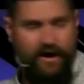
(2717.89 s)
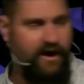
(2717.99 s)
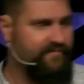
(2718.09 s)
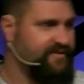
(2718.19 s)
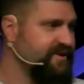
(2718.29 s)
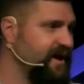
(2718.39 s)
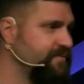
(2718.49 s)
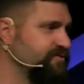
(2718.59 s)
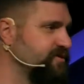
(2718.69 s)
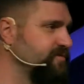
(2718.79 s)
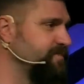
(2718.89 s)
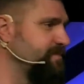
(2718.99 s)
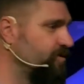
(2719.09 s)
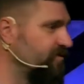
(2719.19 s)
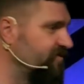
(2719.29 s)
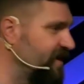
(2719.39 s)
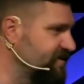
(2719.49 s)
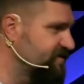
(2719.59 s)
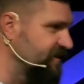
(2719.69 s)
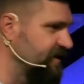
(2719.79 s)
oftentimes could be
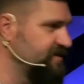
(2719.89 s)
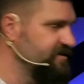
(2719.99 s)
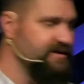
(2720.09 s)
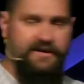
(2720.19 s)
prevented